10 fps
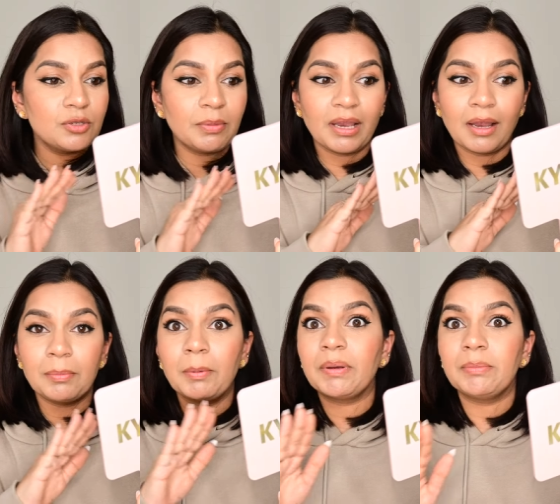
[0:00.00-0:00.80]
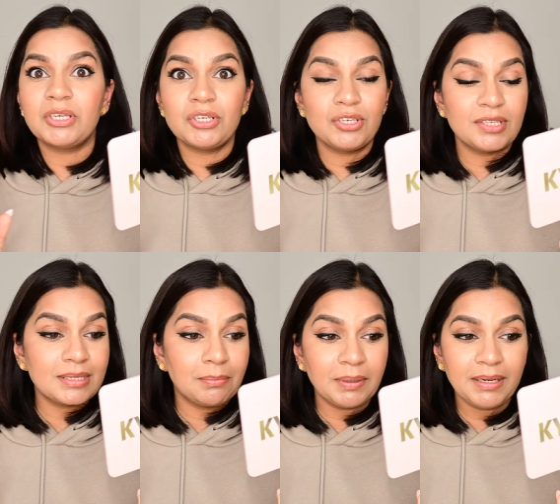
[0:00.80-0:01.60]
so my hyperpigmentation is
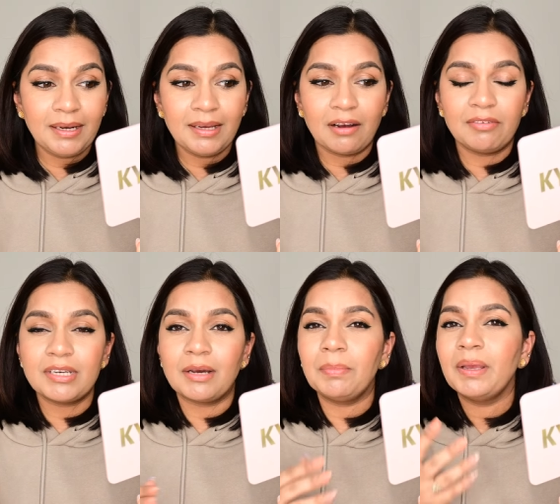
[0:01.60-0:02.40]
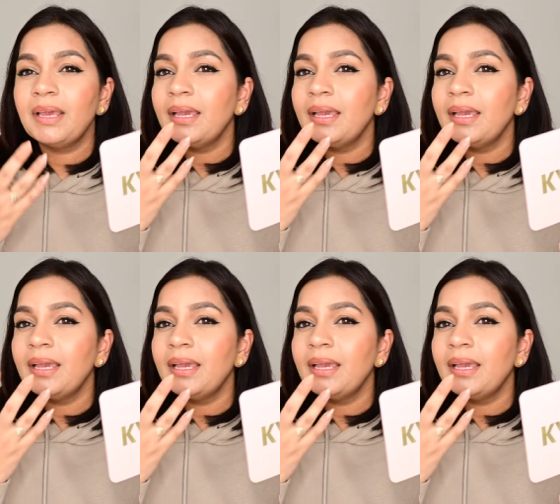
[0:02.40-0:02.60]
completely covered up.